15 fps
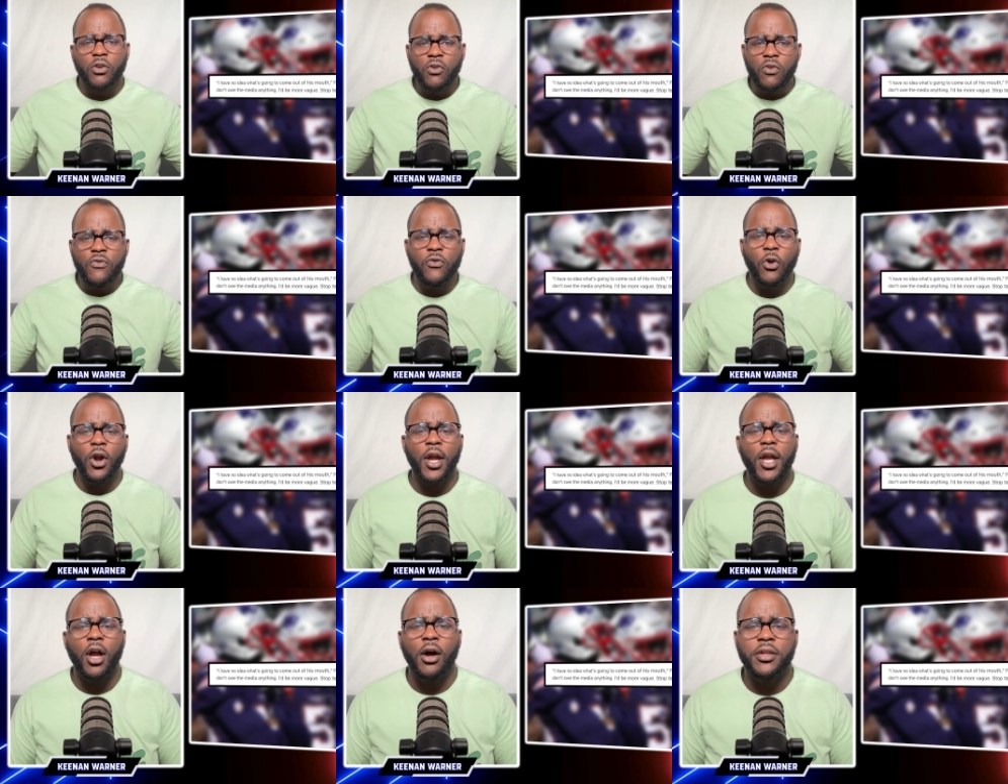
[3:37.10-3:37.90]

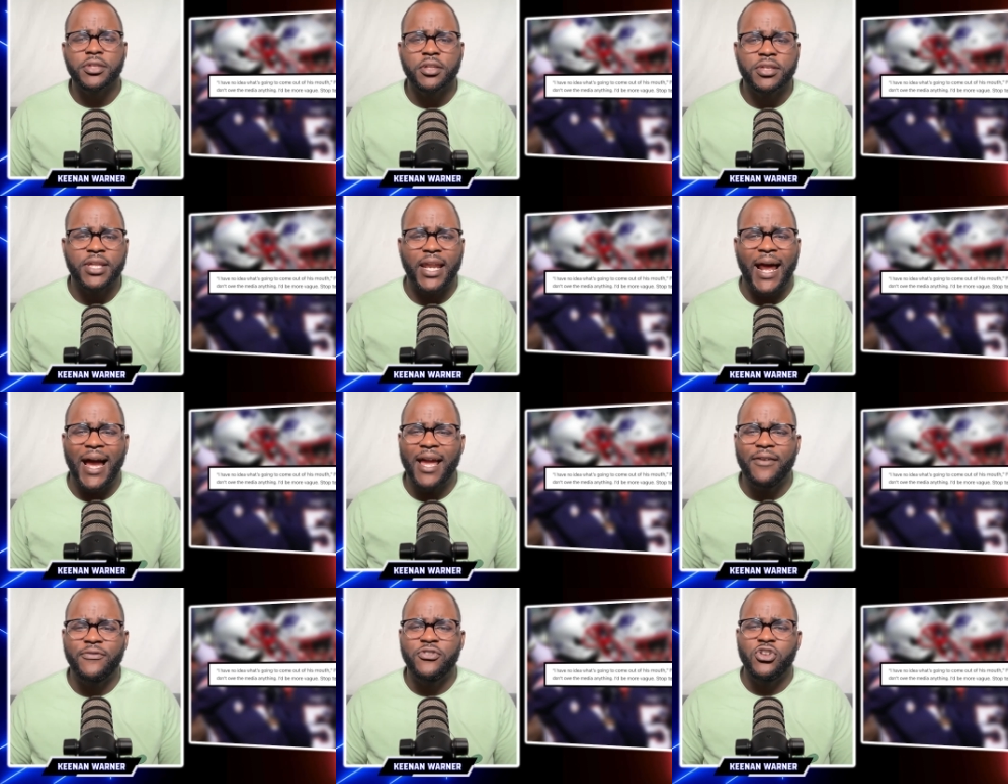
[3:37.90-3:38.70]
Fauria also said, "I
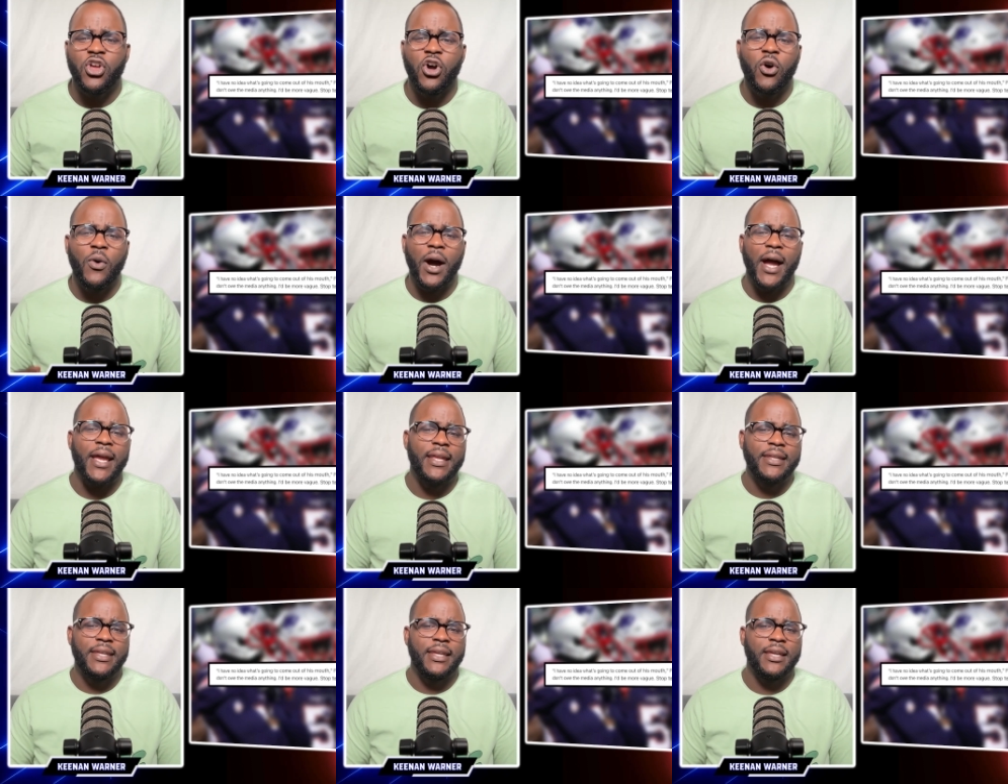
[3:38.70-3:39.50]
have no
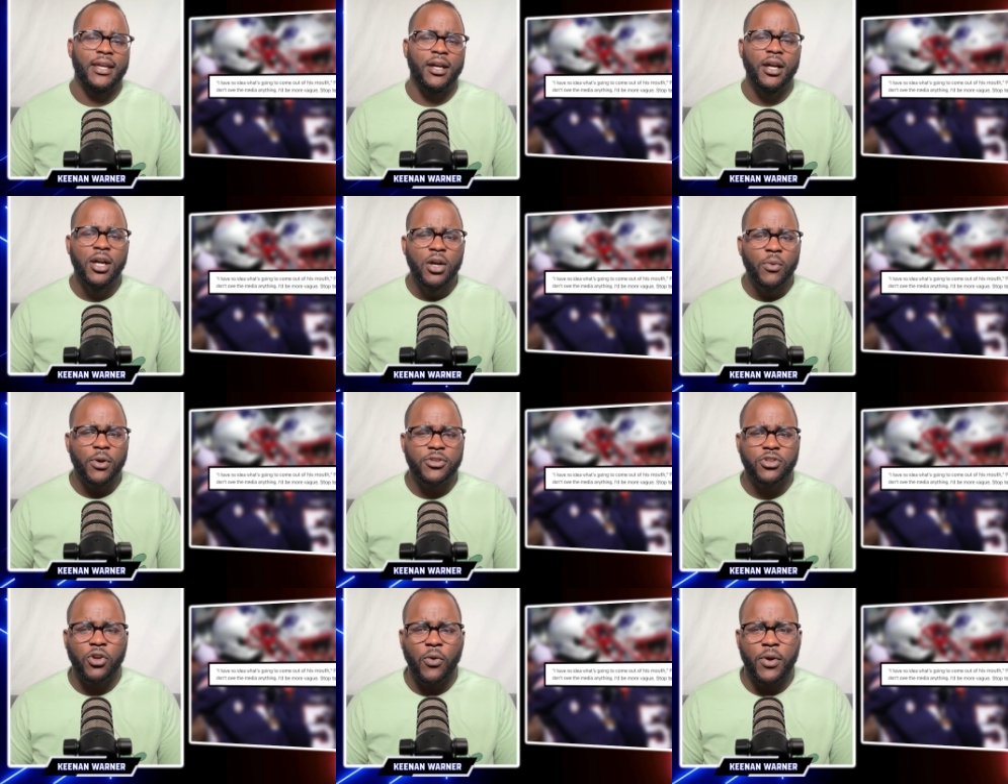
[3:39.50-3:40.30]
idea
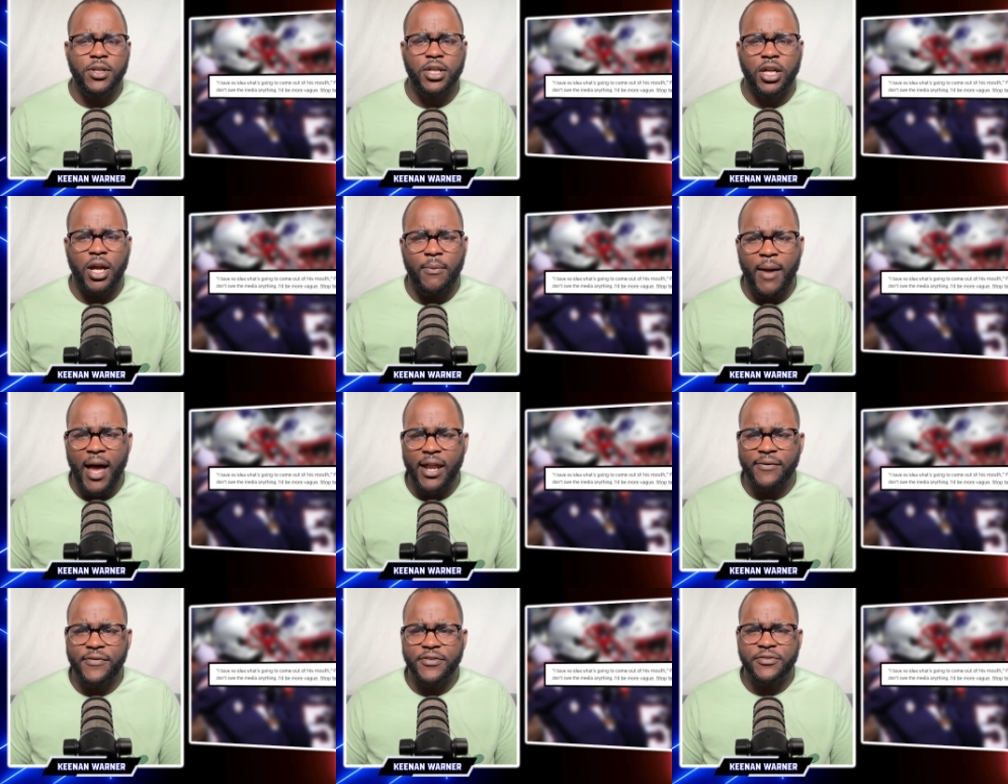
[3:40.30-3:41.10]
what's going to come
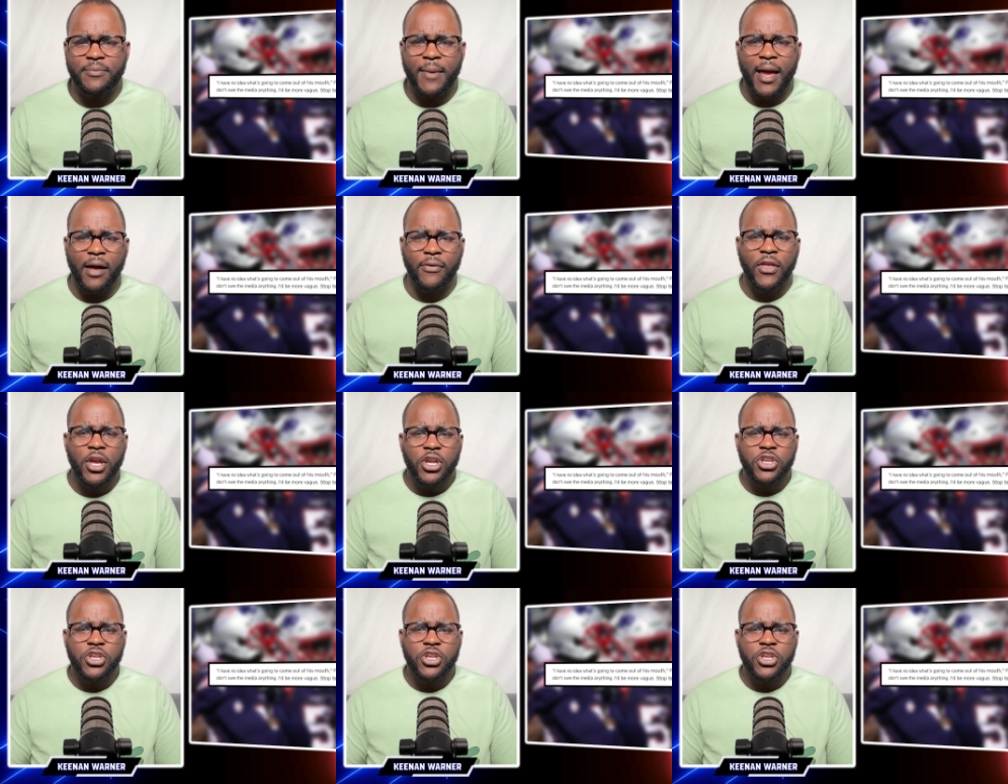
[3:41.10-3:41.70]
out of his mouth.